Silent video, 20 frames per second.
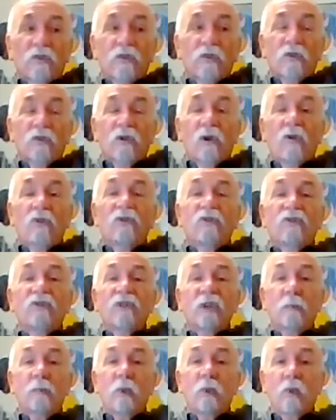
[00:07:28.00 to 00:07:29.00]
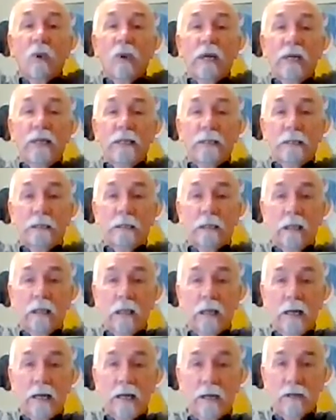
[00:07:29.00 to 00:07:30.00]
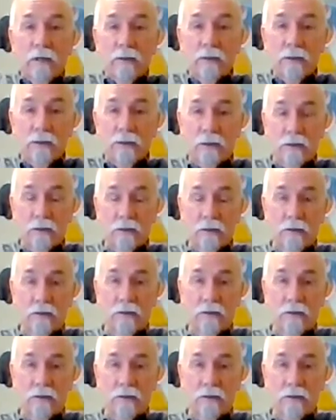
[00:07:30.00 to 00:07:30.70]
This is called separating the clouds.